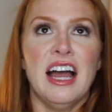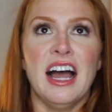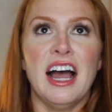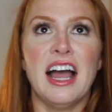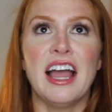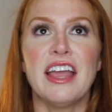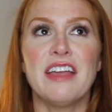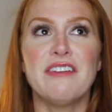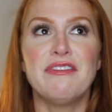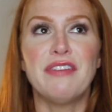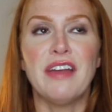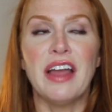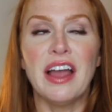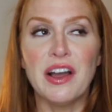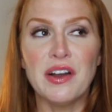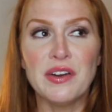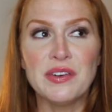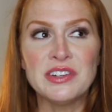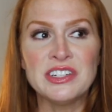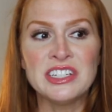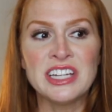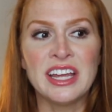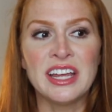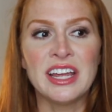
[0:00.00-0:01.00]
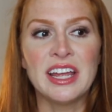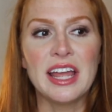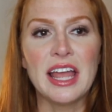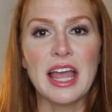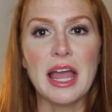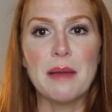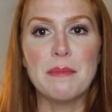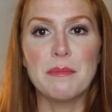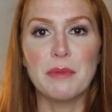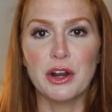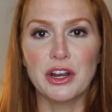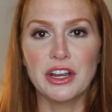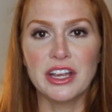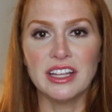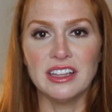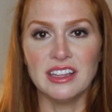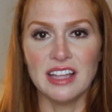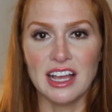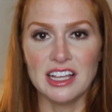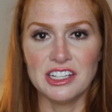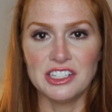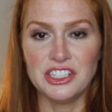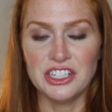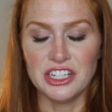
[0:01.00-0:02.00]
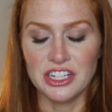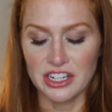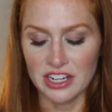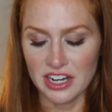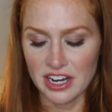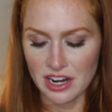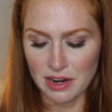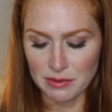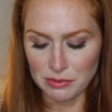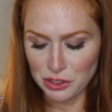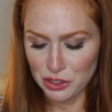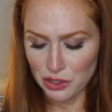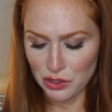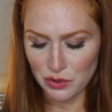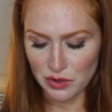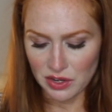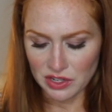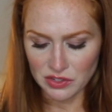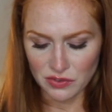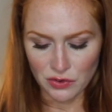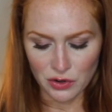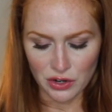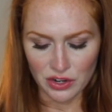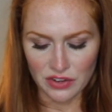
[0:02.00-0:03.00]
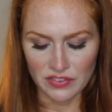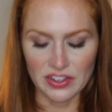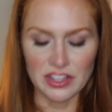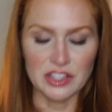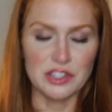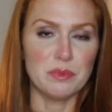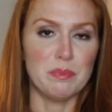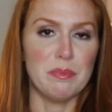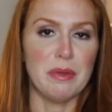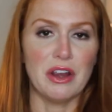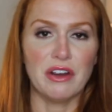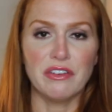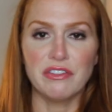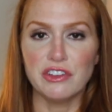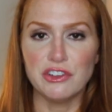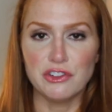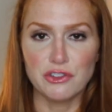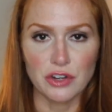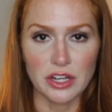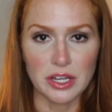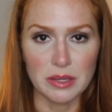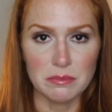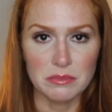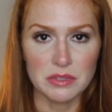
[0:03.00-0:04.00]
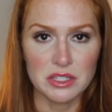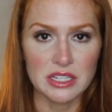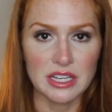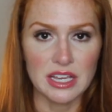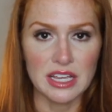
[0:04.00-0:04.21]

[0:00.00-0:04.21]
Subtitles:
I found at Market last year, and I'm sure you guys have heard of it. It's Barefoot Dreams.